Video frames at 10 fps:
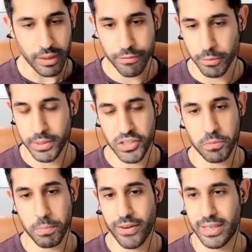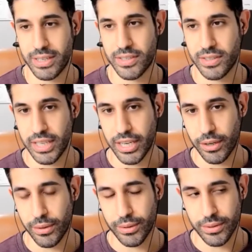from the spirits,
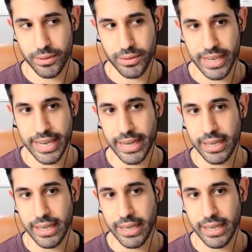saying,